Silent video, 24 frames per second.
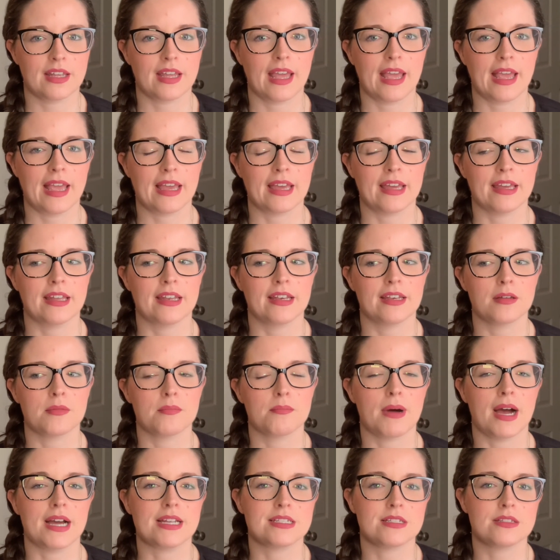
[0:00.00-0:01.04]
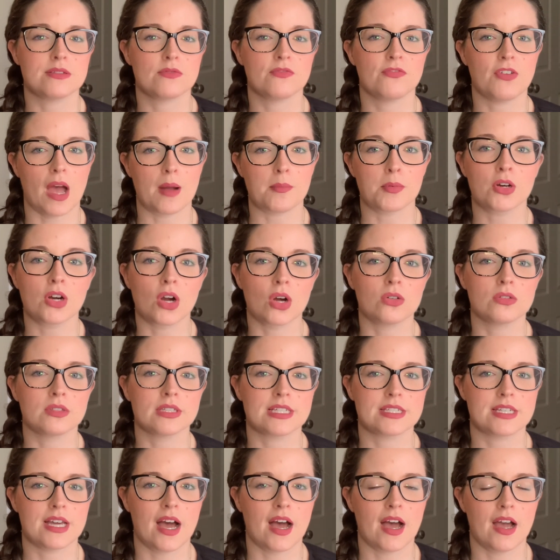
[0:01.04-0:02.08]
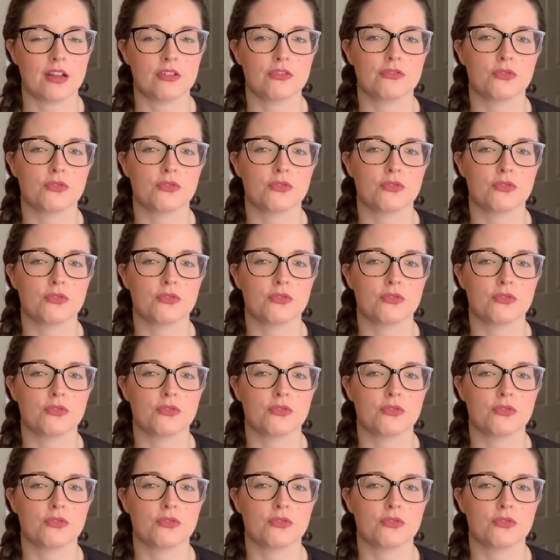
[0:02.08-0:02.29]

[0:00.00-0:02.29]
and my fabric only dyed